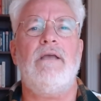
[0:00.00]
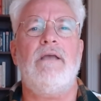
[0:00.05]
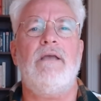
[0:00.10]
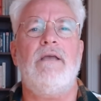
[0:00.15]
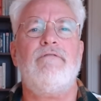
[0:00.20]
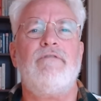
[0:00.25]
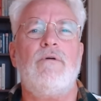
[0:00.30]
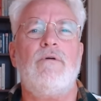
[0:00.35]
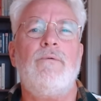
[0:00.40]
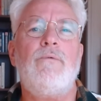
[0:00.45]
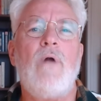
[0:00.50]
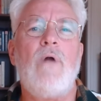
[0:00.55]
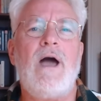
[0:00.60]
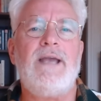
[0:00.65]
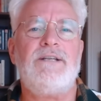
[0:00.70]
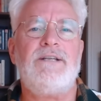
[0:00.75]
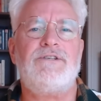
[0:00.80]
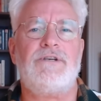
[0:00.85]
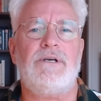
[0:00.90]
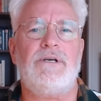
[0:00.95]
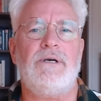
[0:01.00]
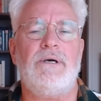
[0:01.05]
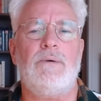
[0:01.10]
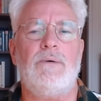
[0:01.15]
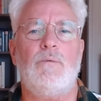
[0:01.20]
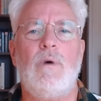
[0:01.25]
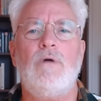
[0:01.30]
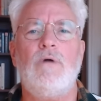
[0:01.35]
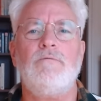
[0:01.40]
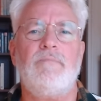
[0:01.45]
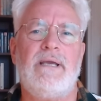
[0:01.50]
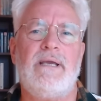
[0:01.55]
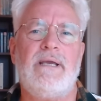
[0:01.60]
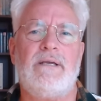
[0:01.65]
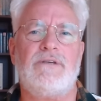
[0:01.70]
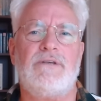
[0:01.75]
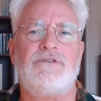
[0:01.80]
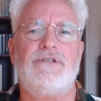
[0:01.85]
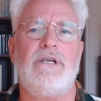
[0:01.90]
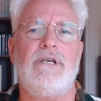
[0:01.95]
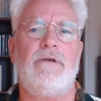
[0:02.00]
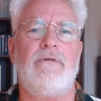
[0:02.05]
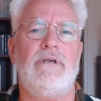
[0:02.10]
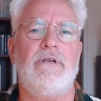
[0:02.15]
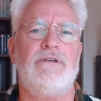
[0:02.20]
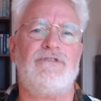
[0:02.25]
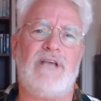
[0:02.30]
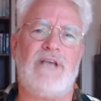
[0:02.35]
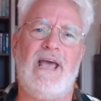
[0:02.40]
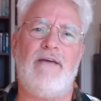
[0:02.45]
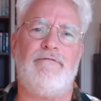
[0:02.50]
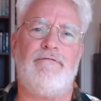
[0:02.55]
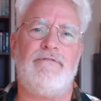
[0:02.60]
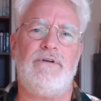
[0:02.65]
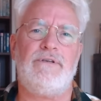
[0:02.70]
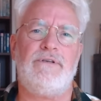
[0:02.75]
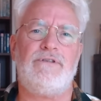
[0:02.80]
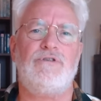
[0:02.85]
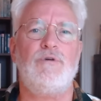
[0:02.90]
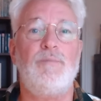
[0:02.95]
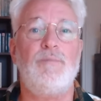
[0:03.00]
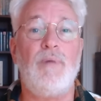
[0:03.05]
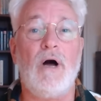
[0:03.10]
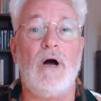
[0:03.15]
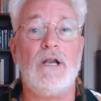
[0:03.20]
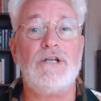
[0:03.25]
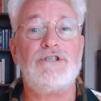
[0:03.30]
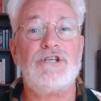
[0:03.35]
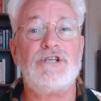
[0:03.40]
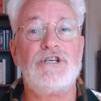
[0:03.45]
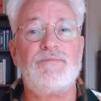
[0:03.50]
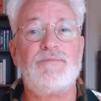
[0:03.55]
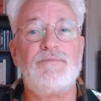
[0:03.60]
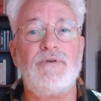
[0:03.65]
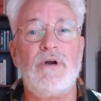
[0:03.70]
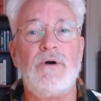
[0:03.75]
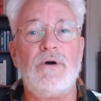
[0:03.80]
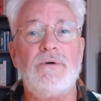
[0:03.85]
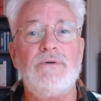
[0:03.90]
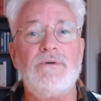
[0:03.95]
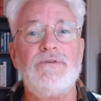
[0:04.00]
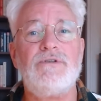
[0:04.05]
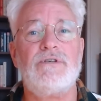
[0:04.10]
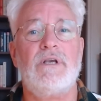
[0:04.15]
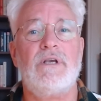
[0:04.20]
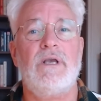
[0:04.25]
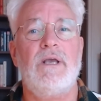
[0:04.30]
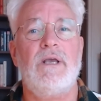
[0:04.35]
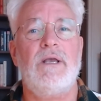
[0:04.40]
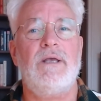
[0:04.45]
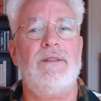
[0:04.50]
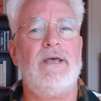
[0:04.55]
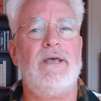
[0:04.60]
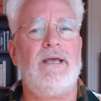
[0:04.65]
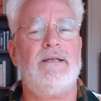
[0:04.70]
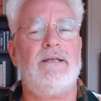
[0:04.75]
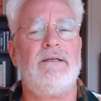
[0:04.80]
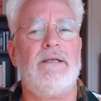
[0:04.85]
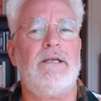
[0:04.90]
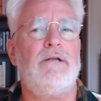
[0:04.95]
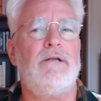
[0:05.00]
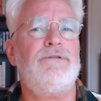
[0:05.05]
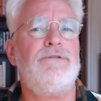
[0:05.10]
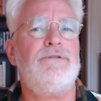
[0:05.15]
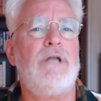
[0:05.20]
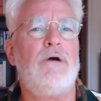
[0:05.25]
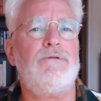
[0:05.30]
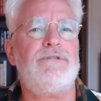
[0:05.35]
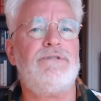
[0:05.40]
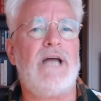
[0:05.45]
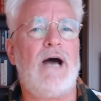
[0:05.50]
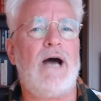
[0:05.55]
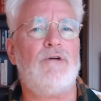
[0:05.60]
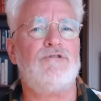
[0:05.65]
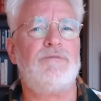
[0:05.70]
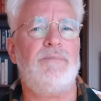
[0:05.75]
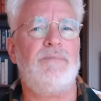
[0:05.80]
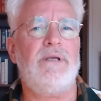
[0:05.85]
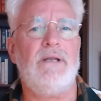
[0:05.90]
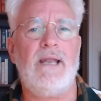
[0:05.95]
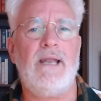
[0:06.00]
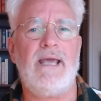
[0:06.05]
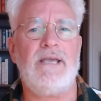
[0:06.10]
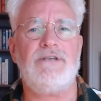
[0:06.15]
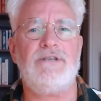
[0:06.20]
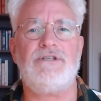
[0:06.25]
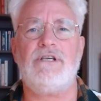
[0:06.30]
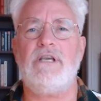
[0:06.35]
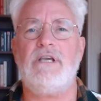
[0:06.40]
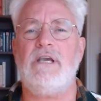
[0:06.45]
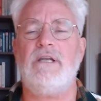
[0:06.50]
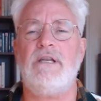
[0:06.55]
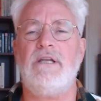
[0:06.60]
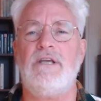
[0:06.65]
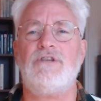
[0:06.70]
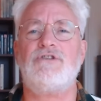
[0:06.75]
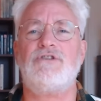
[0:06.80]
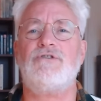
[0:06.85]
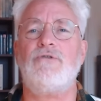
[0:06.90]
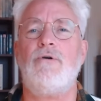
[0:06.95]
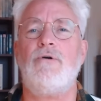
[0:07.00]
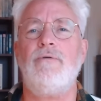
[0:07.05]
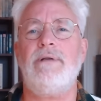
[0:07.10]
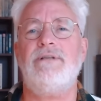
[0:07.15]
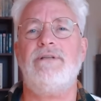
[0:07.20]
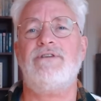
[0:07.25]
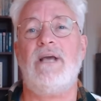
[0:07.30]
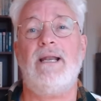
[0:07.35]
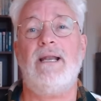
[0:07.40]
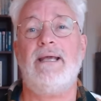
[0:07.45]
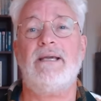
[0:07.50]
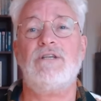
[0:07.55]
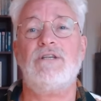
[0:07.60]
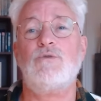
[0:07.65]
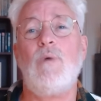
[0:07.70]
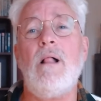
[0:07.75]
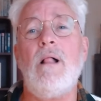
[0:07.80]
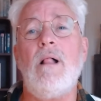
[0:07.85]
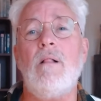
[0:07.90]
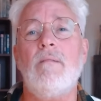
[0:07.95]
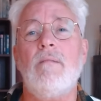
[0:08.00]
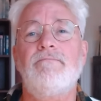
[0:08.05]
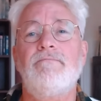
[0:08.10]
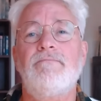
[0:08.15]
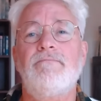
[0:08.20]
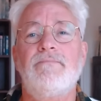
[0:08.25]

If a writer won't make a serious effort to polish his prose, then he'll no doubt be lazy in his storytelling as well.